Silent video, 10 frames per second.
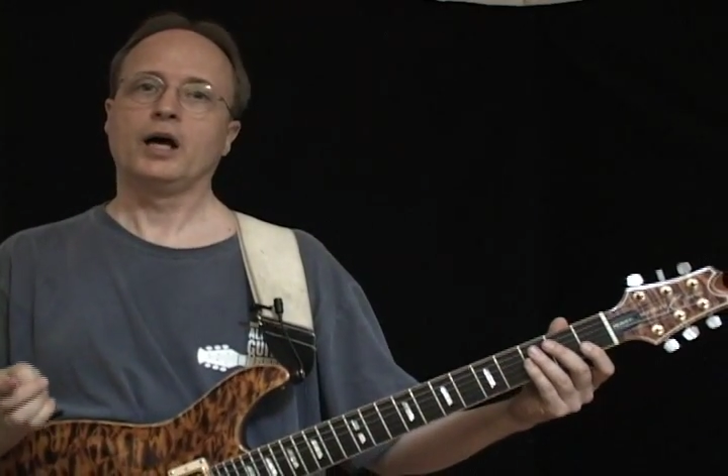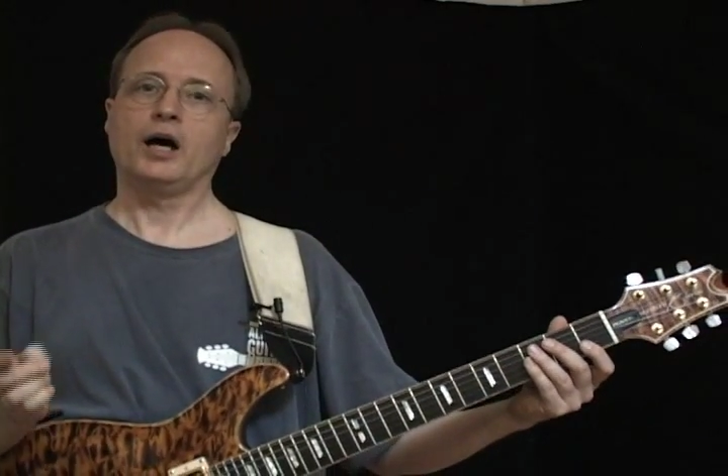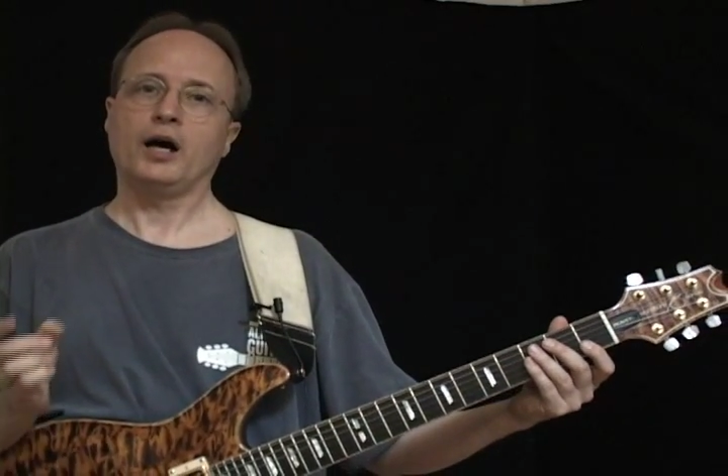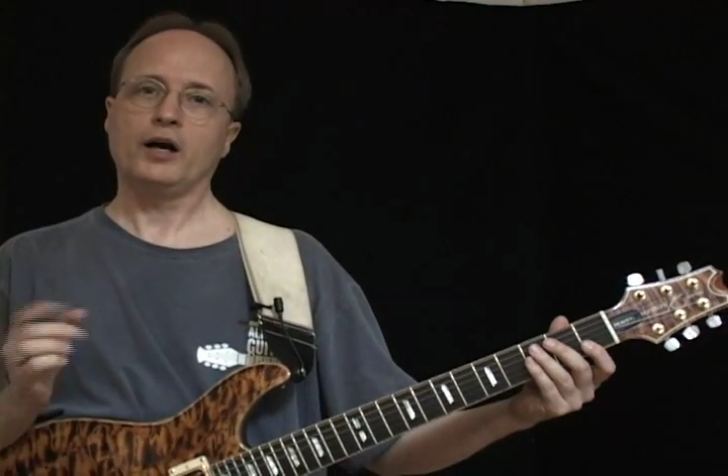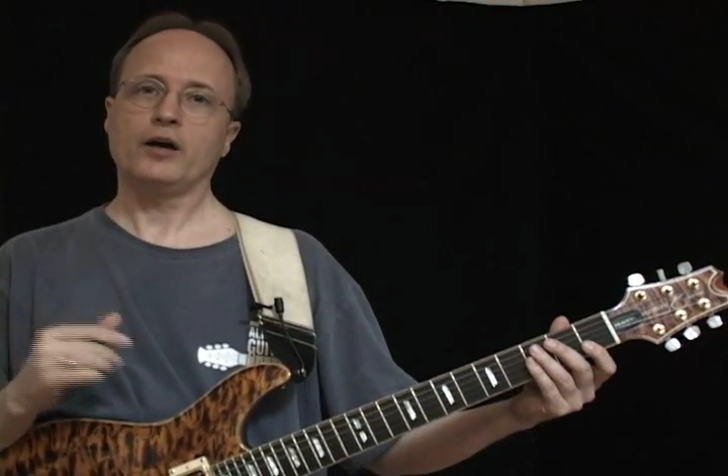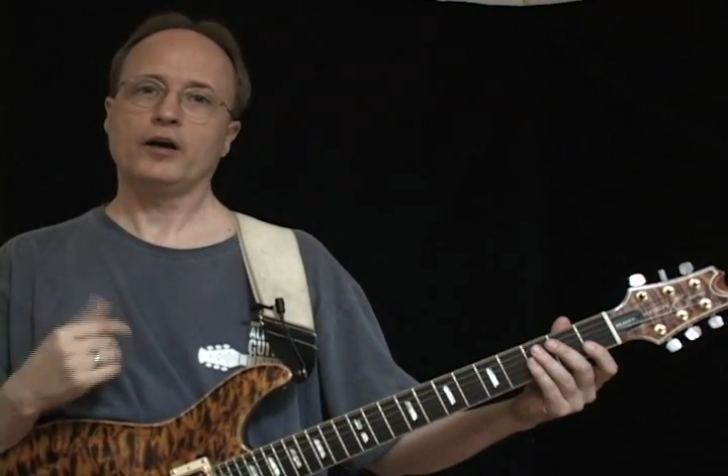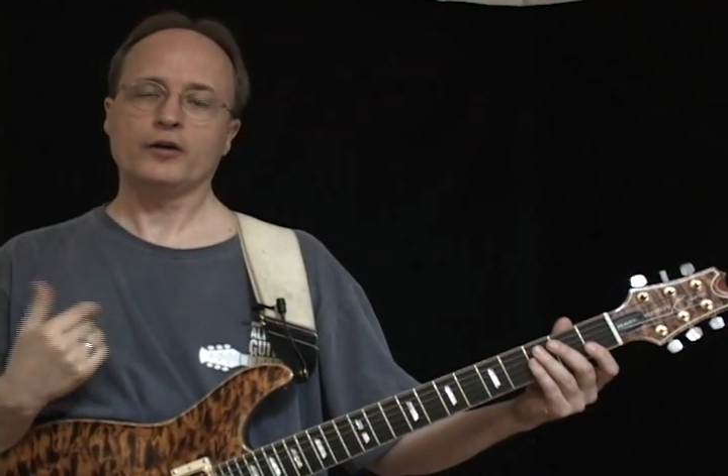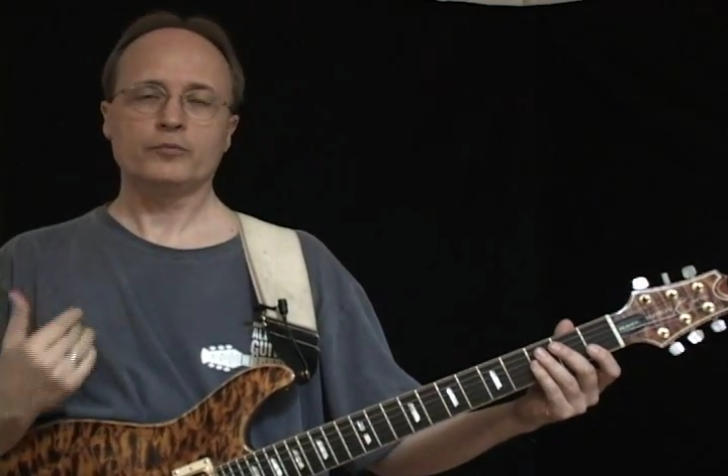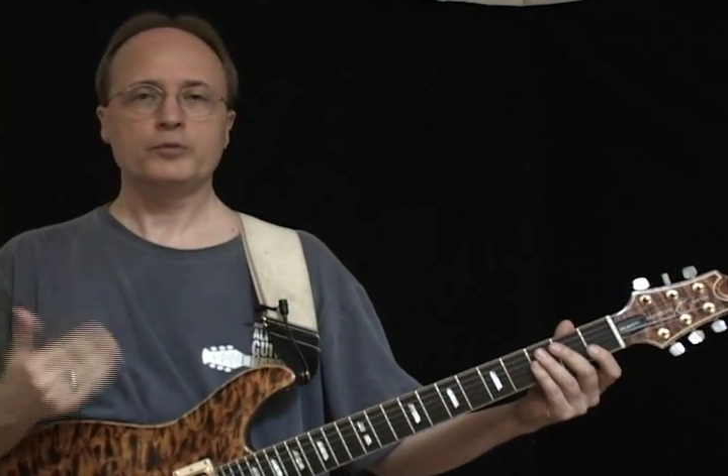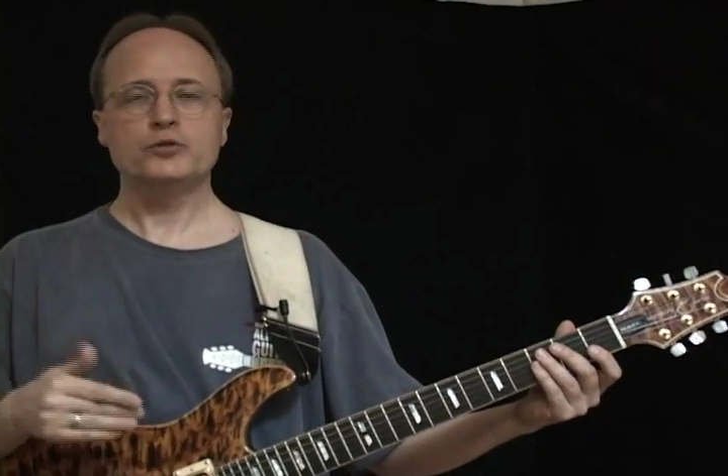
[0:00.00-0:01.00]

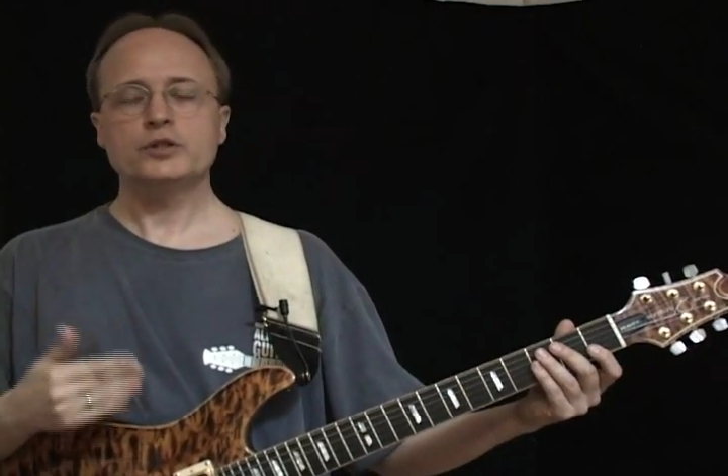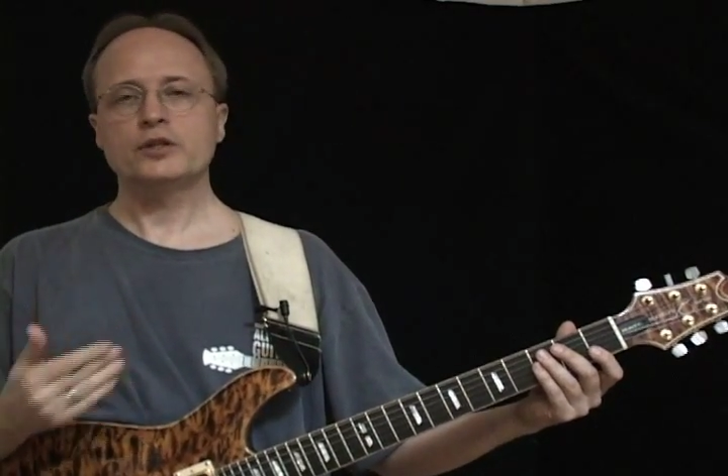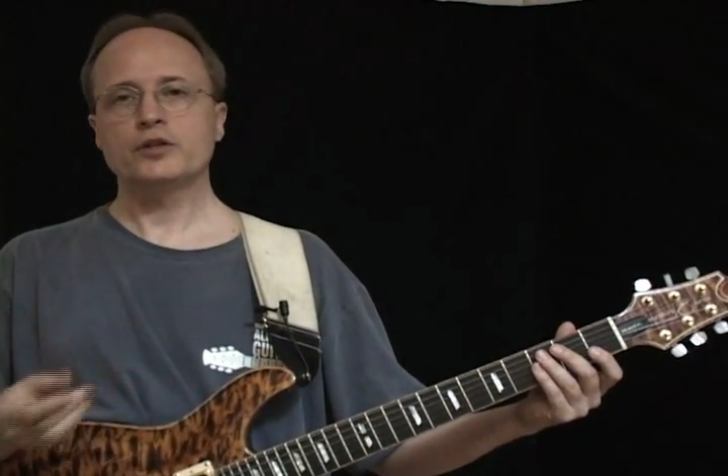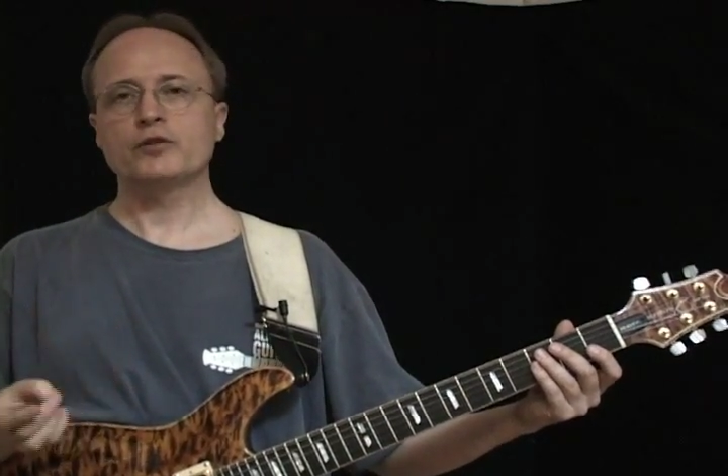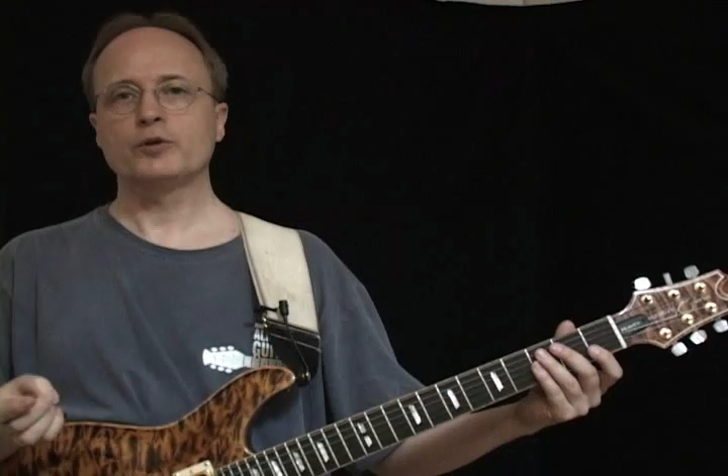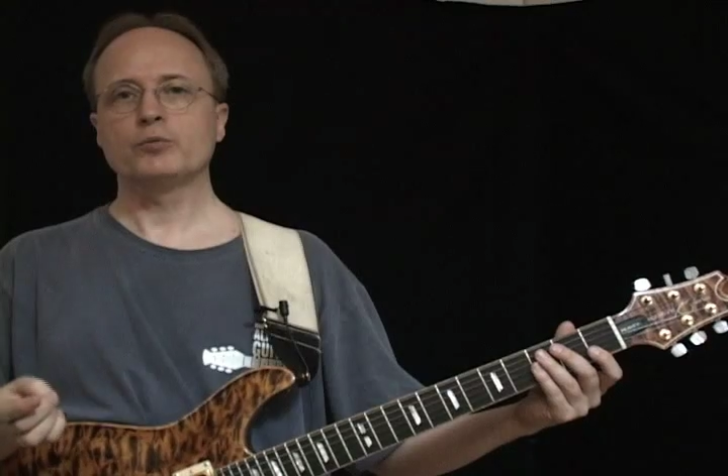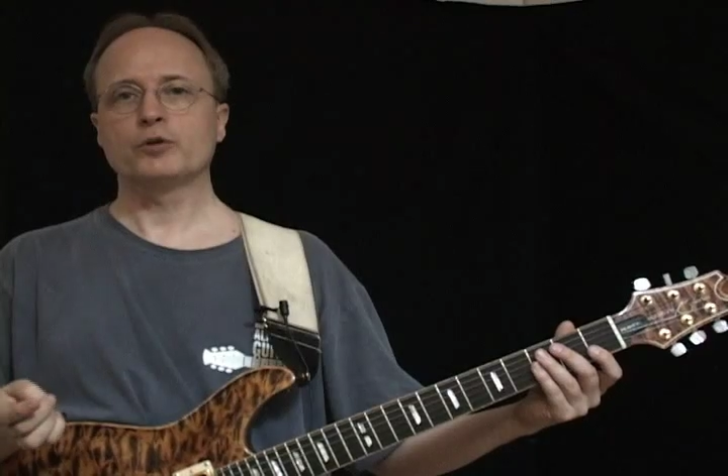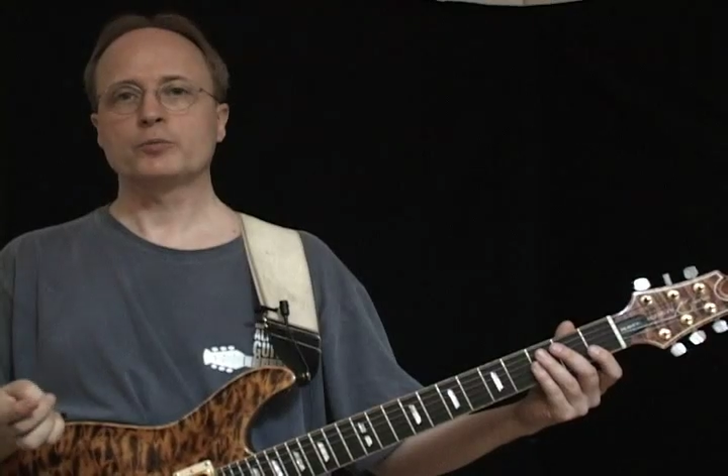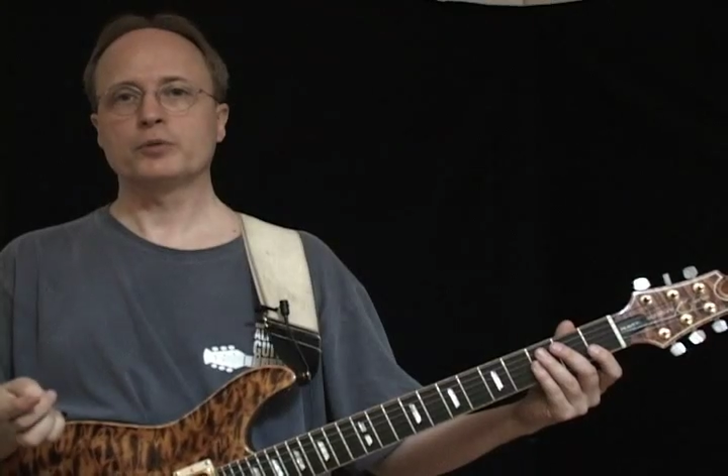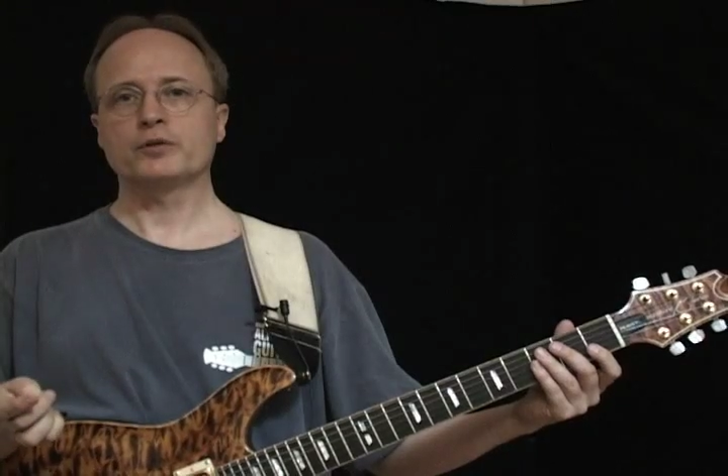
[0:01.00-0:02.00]
are Music Theory
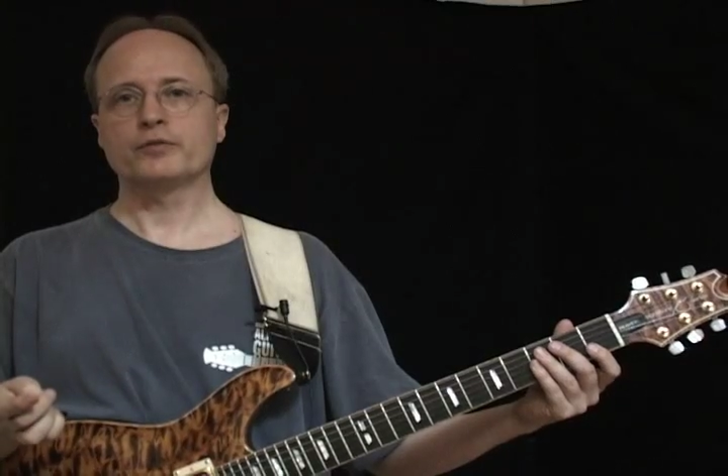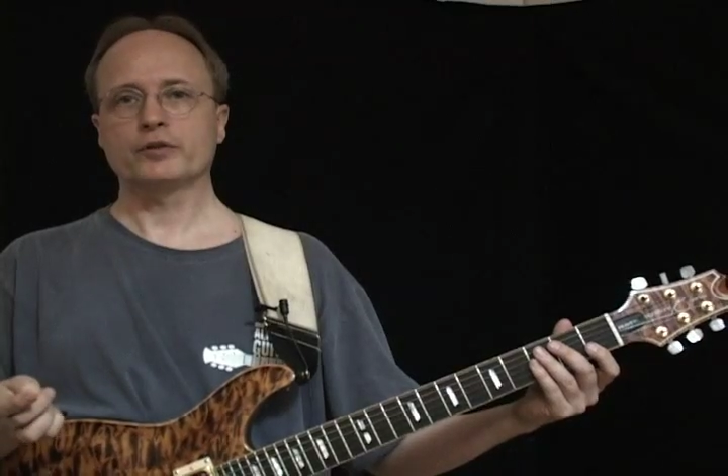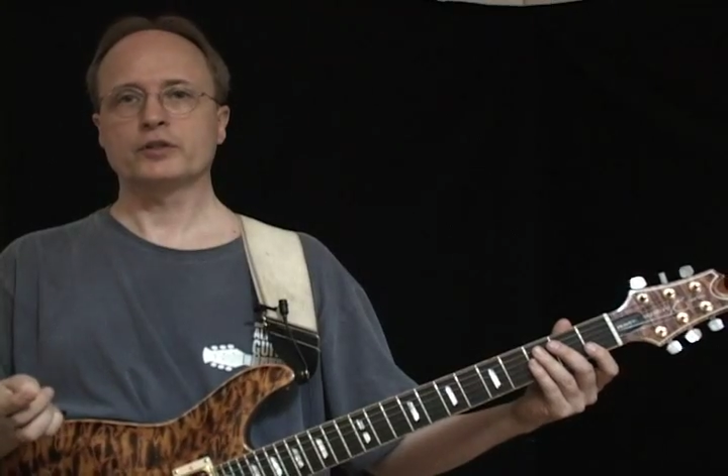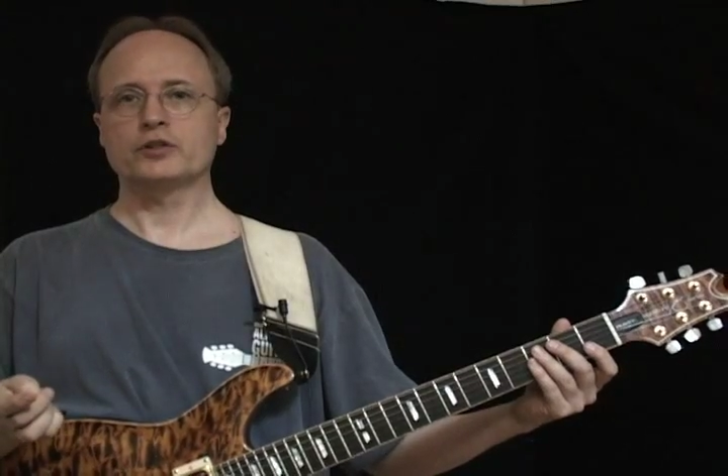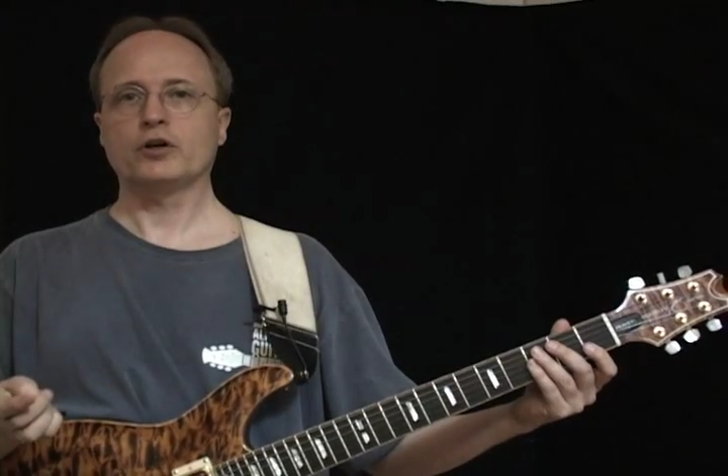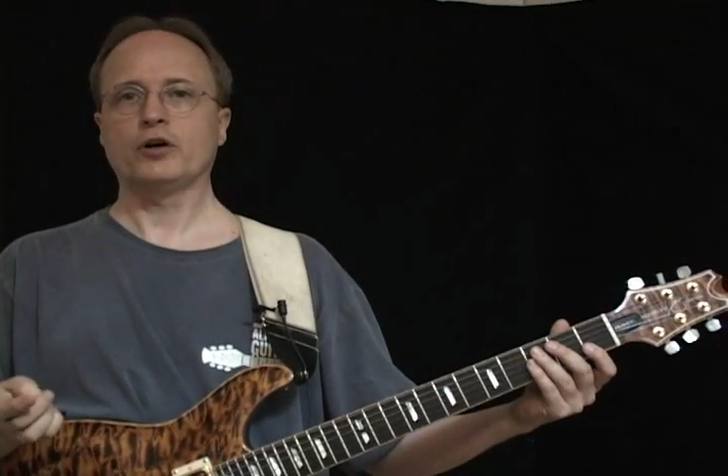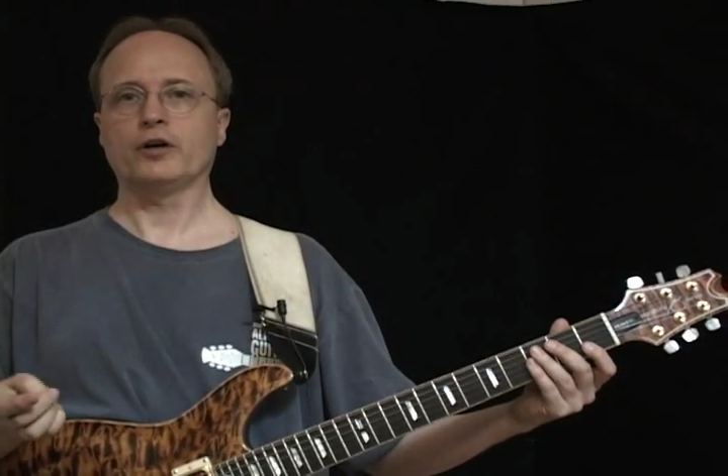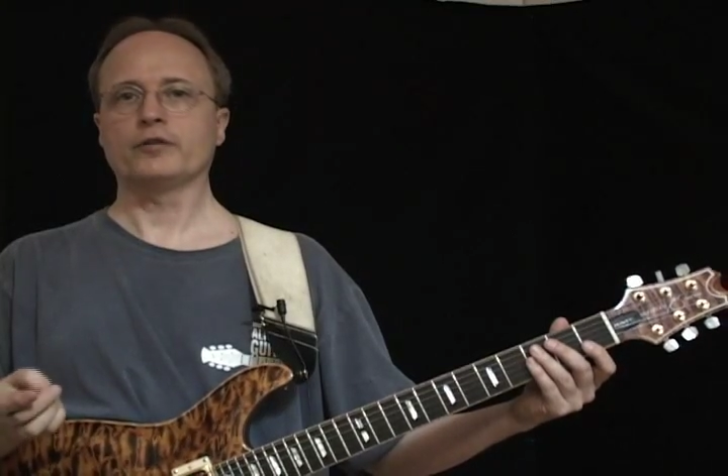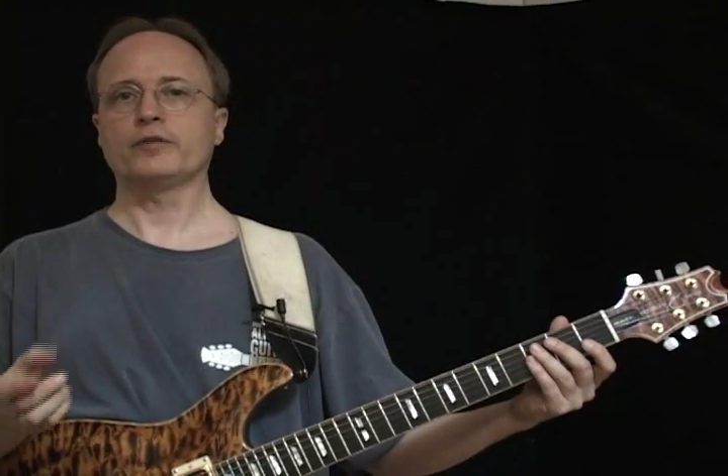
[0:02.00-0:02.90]
Workbook for Guitar,